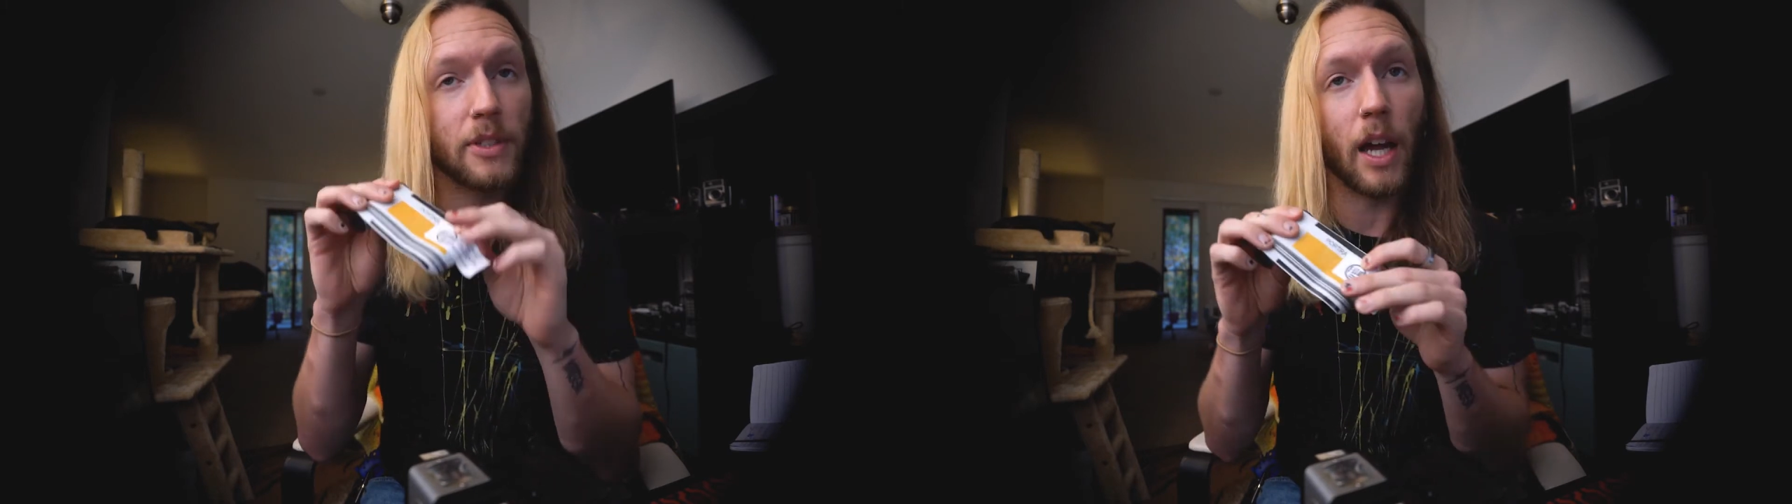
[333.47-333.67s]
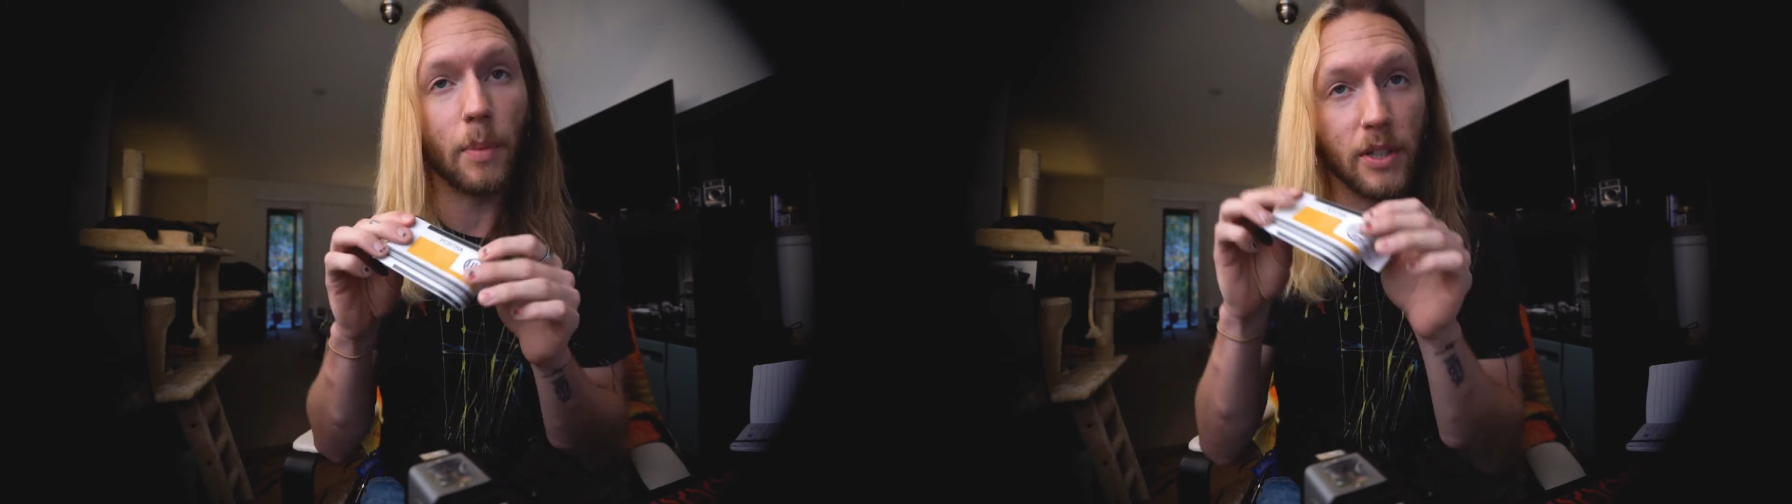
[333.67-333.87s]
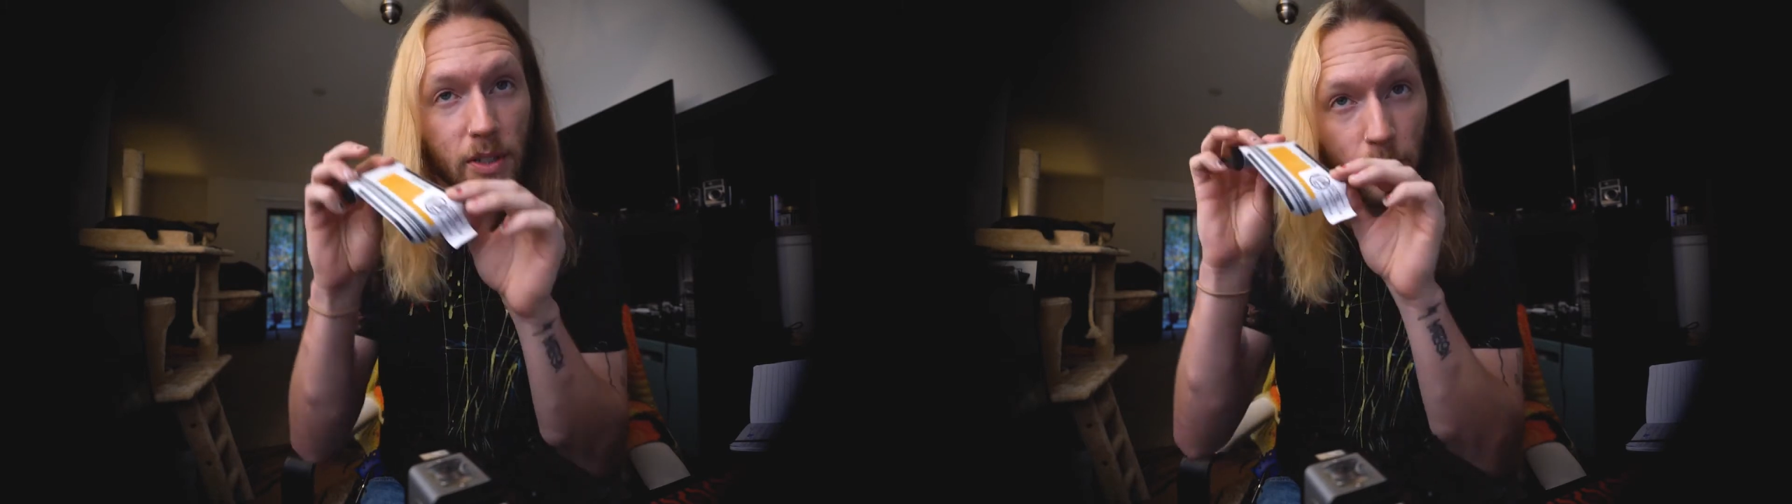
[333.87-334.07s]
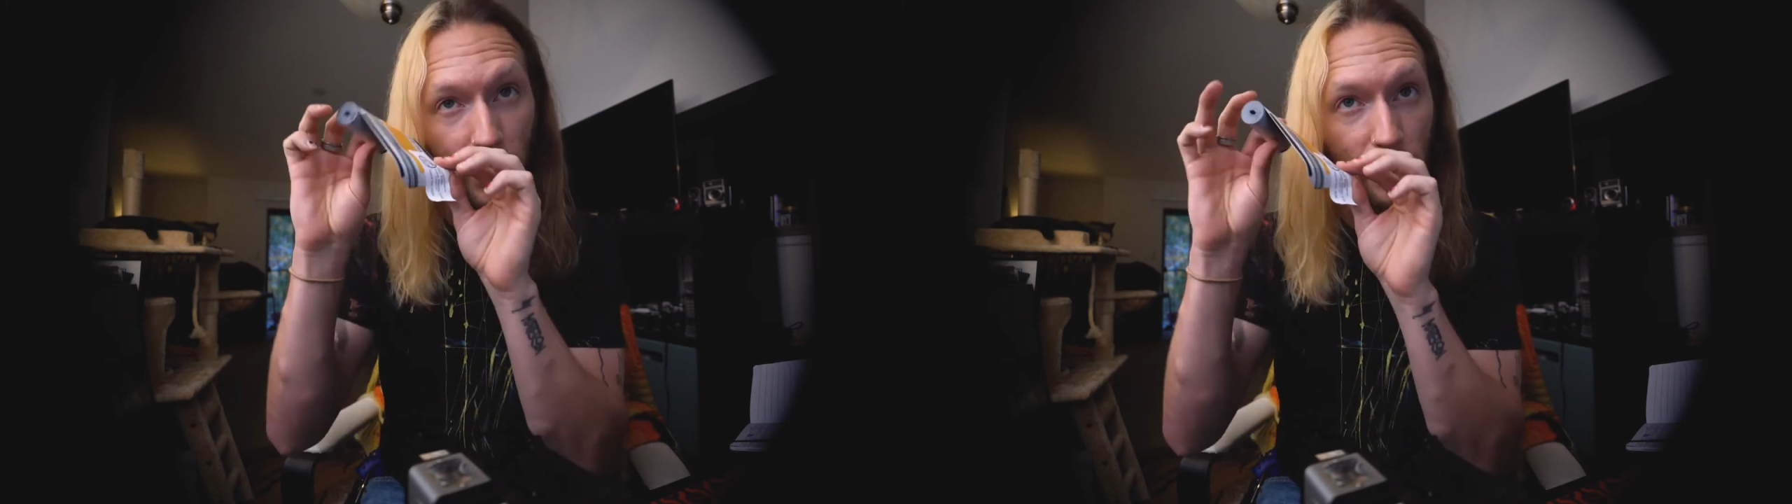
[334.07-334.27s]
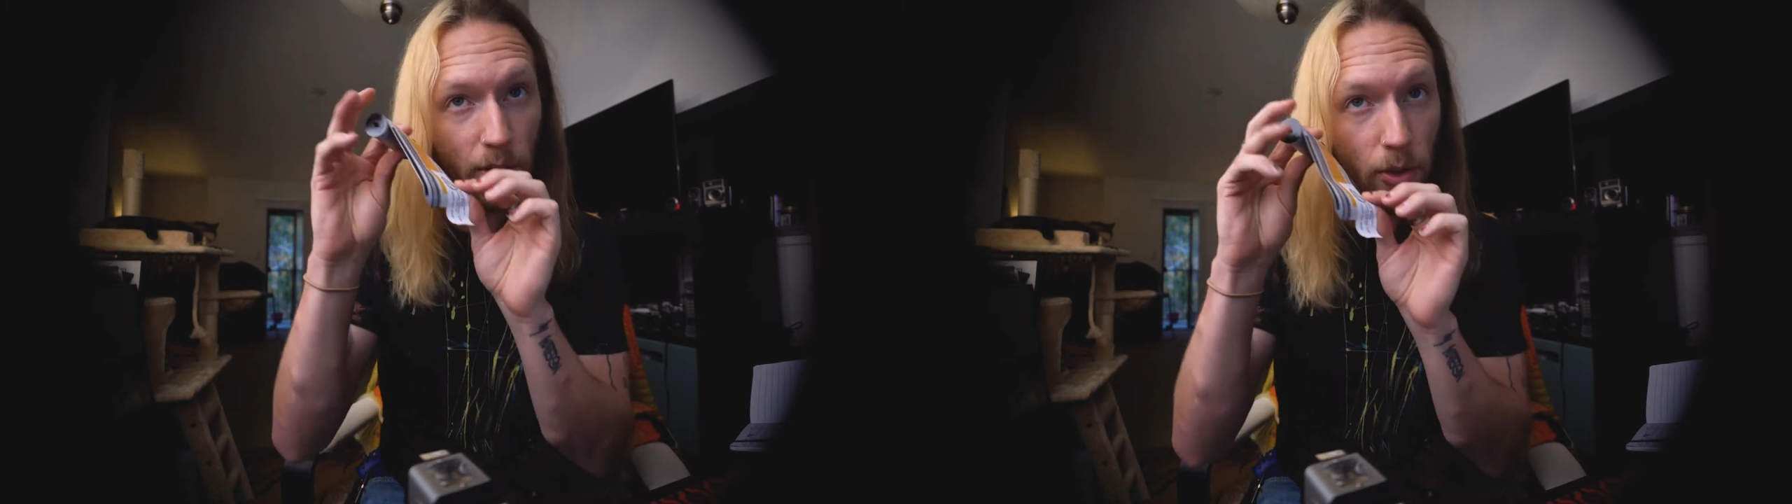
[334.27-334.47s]
tight because if it
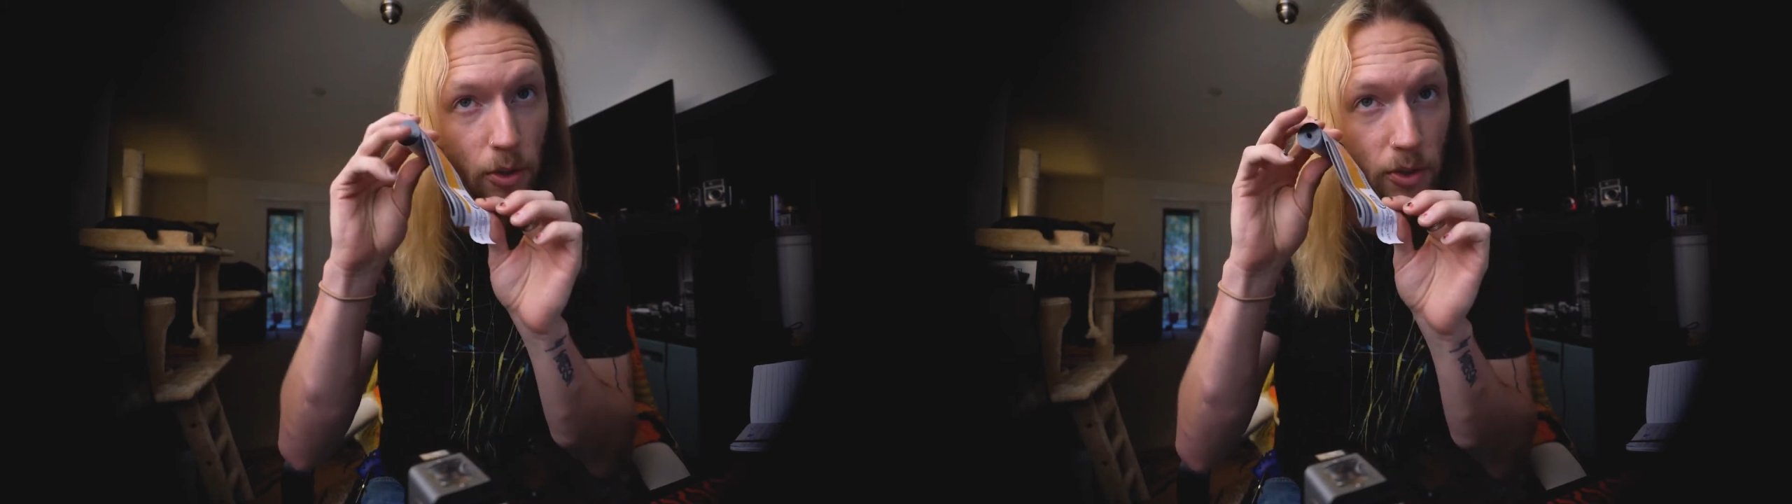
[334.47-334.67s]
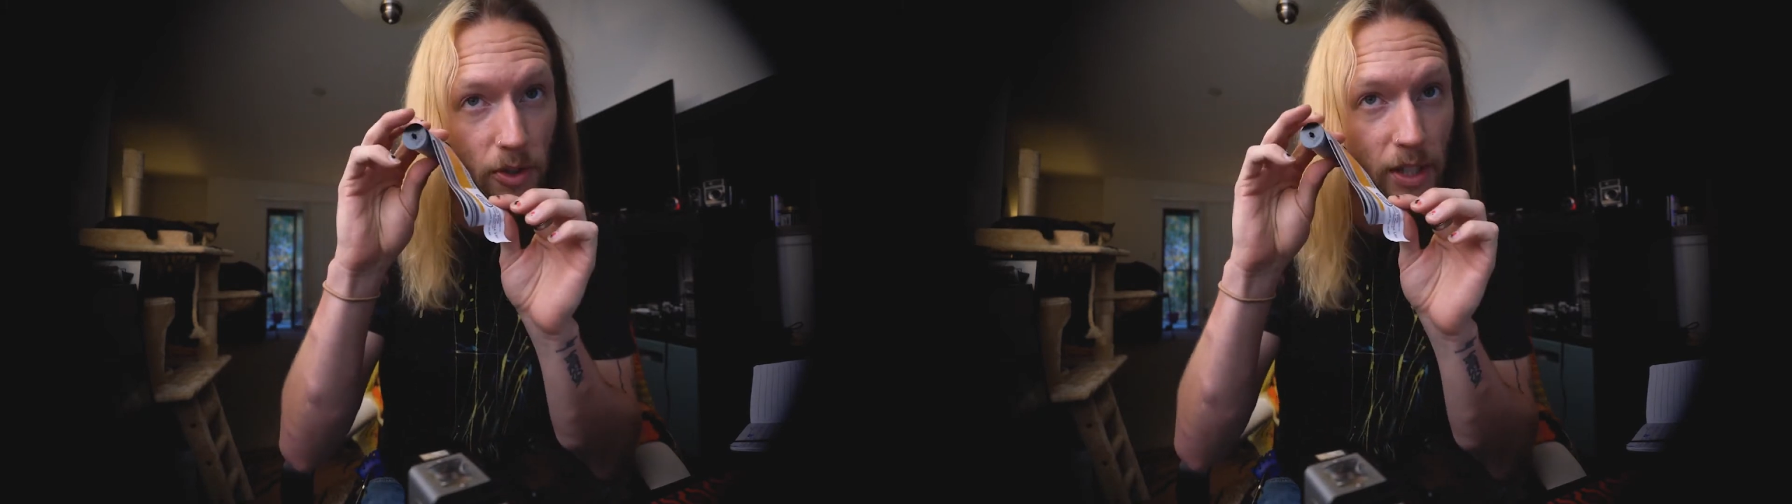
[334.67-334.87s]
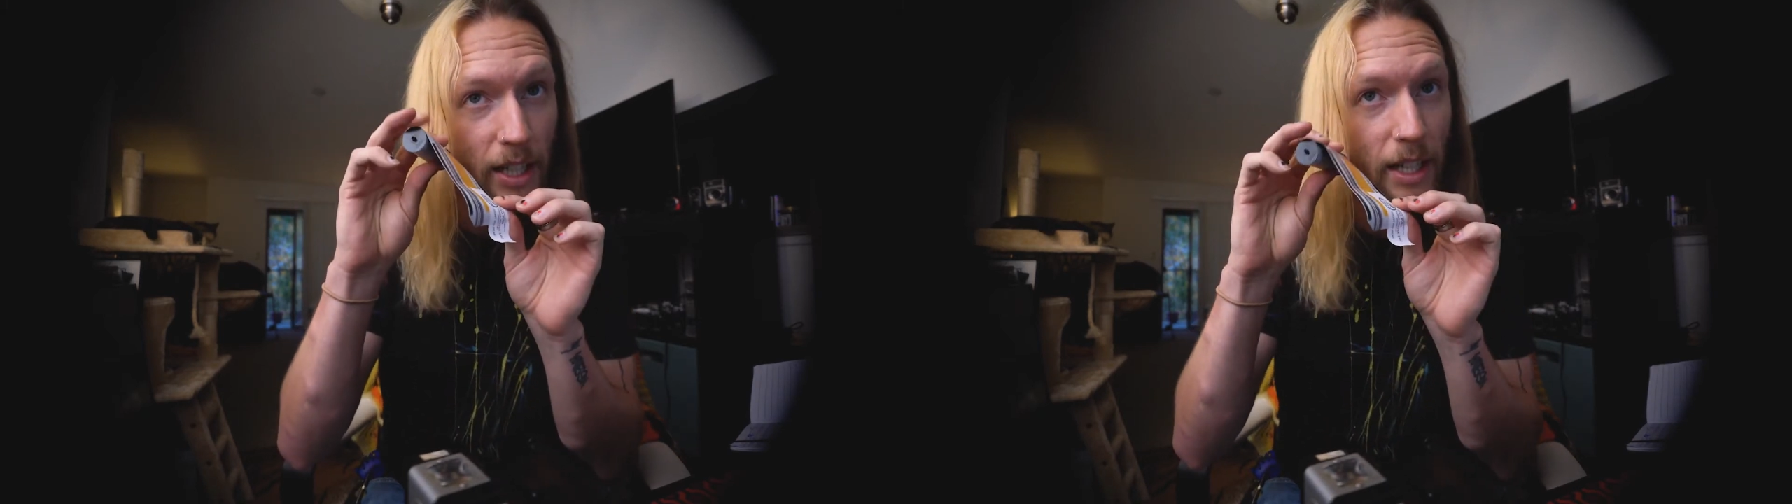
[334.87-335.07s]
gets loose,